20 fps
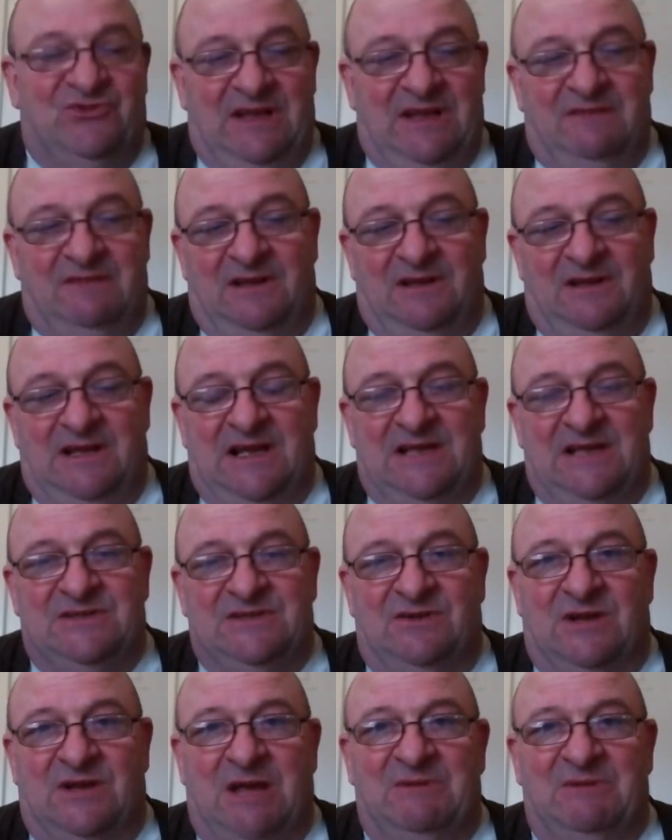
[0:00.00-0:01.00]
the last
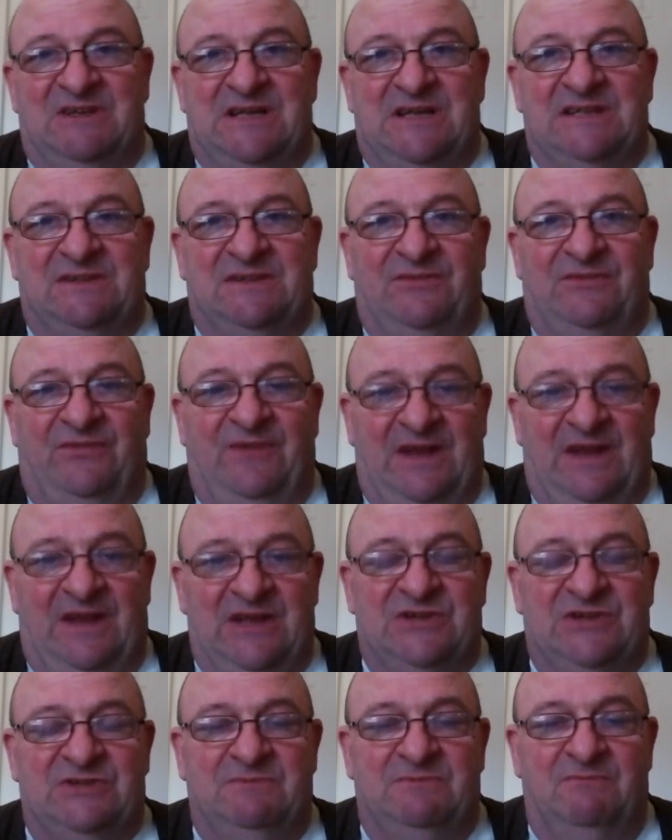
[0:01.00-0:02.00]
couple of days, I've
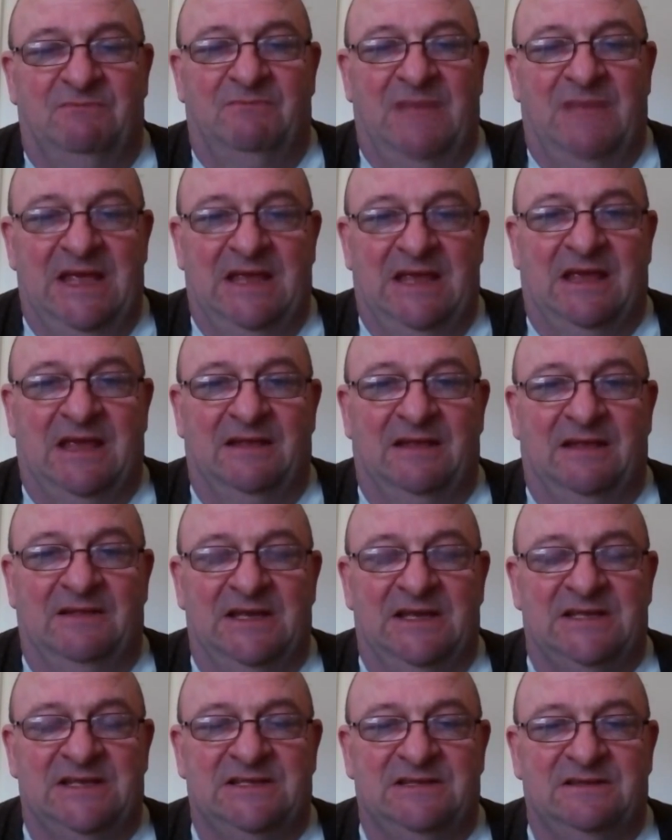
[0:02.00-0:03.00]
finished making
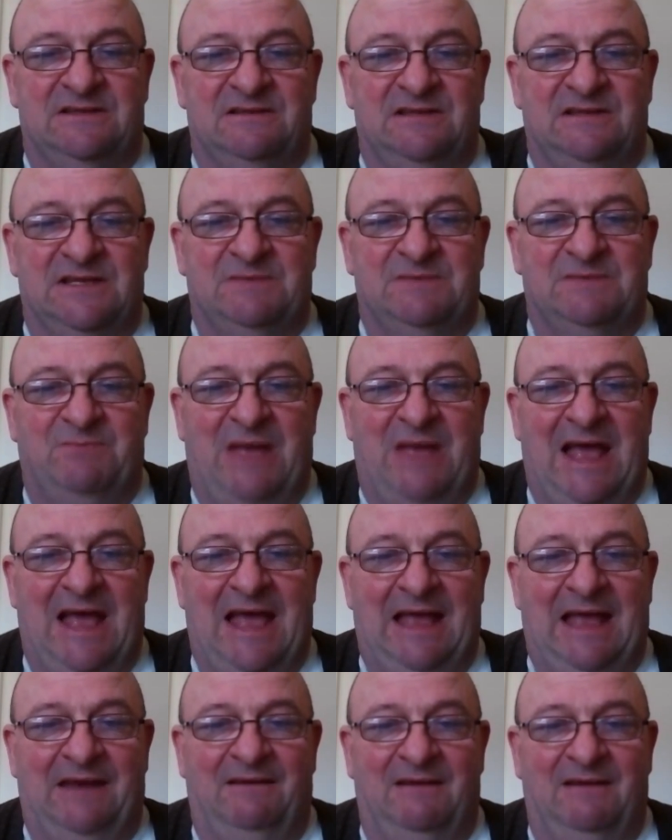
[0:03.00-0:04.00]
this
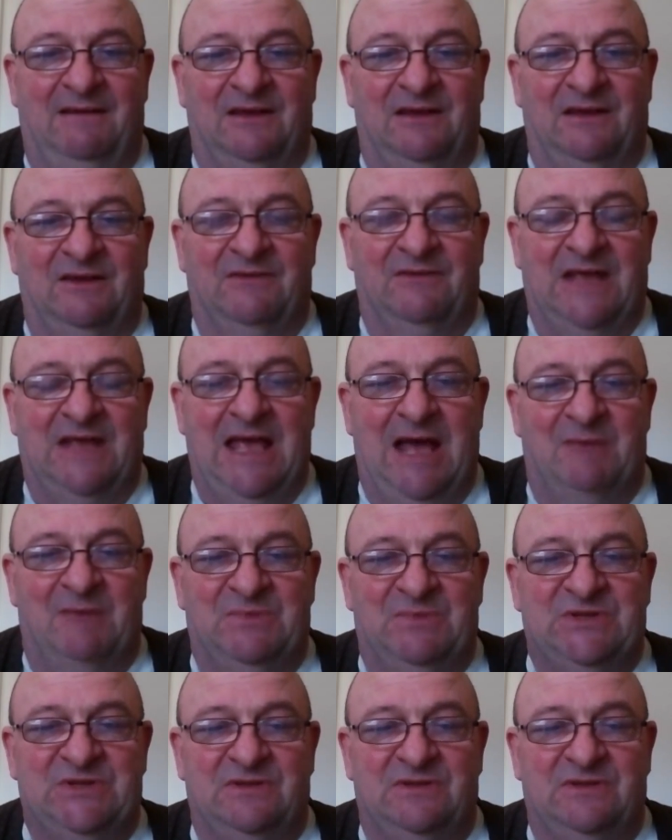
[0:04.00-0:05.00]
pen, and I've
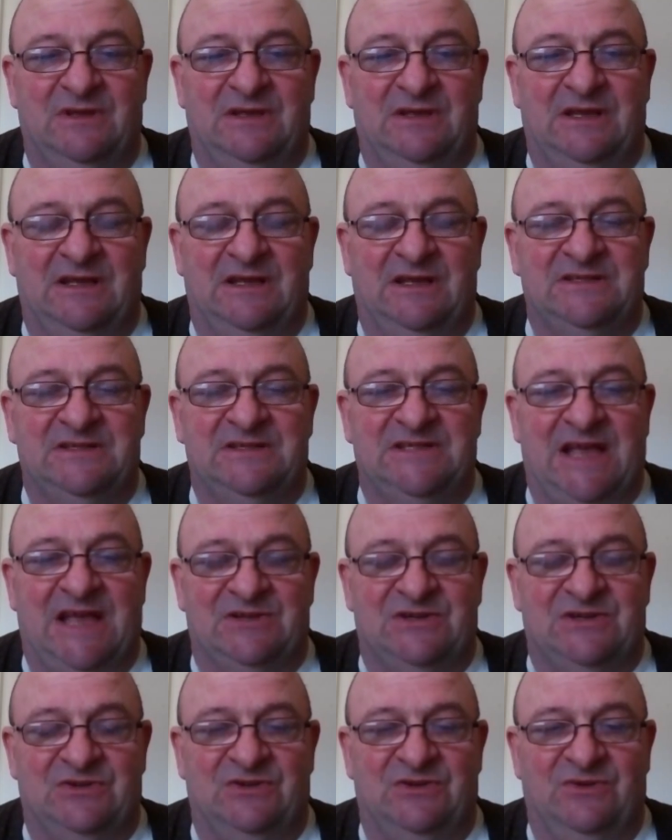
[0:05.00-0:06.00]
kept the
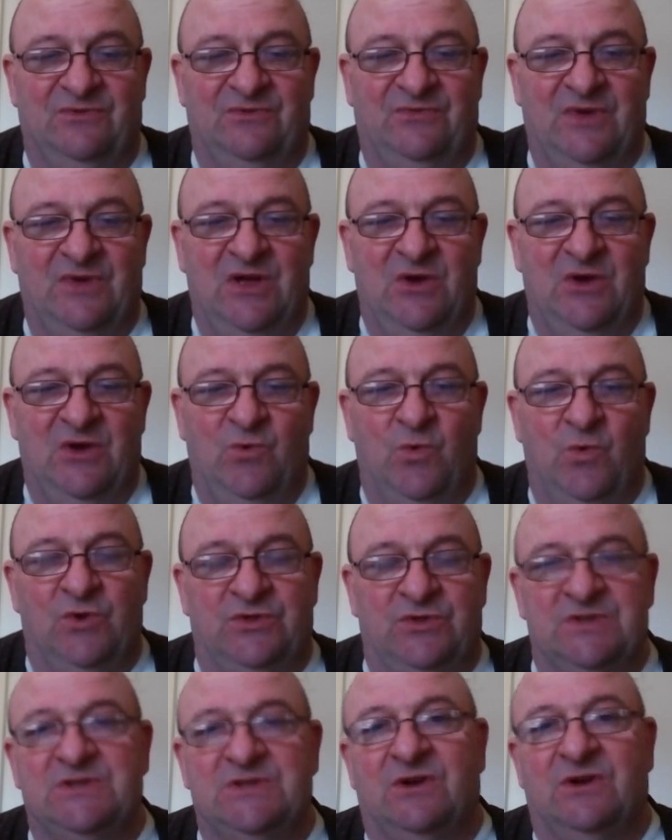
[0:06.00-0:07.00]
section of wood
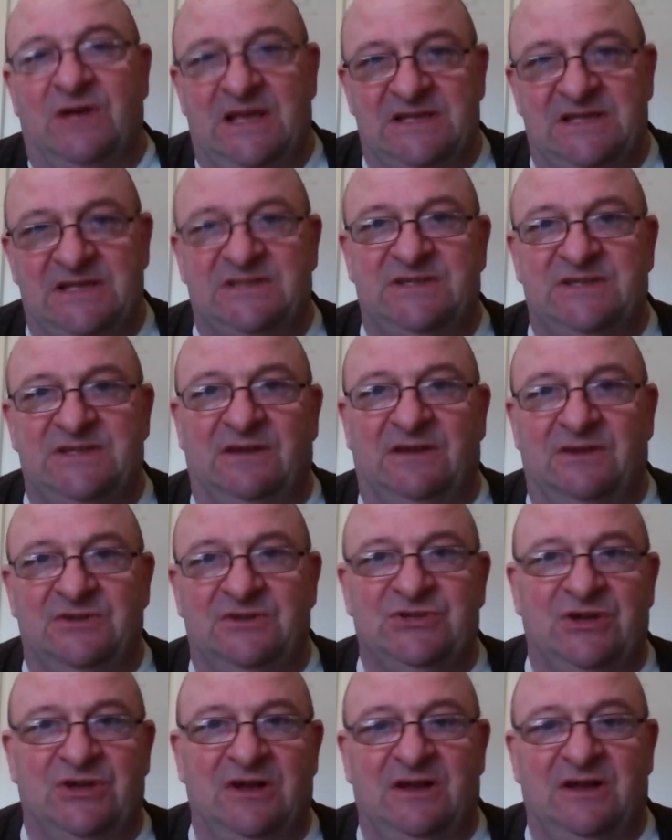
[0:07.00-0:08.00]
that's got his
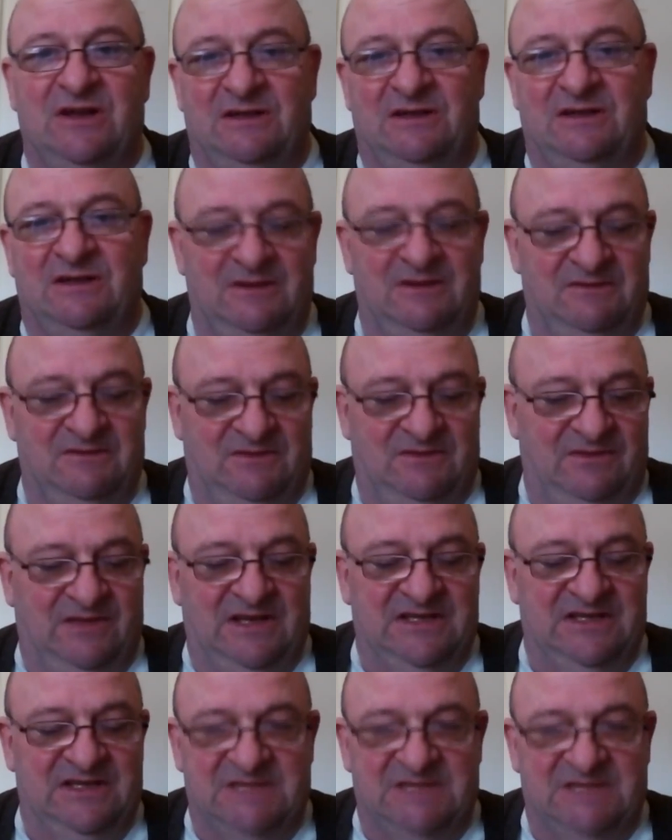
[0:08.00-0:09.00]
signature and the
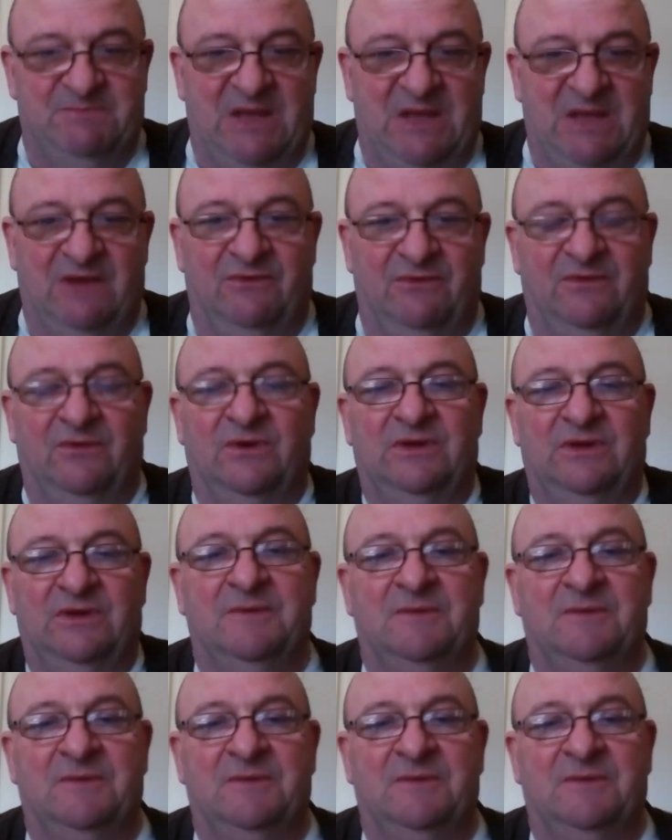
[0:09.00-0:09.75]
thing that says Pink Floyd,